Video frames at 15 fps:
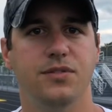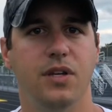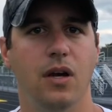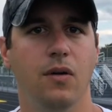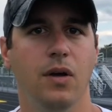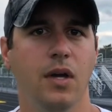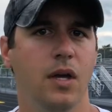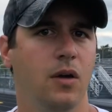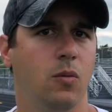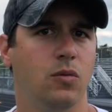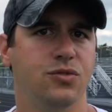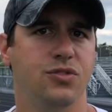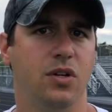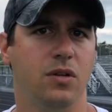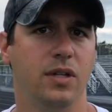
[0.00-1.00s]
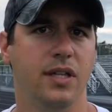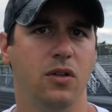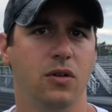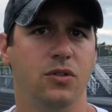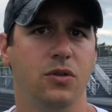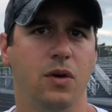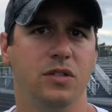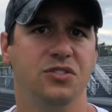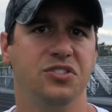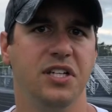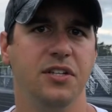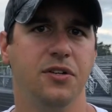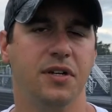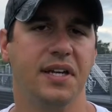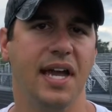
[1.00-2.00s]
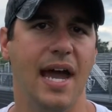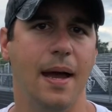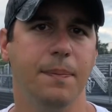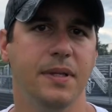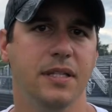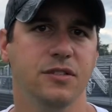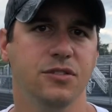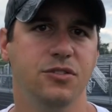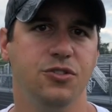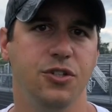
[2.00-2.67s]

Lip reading: So we'll certainly look to our senior captains,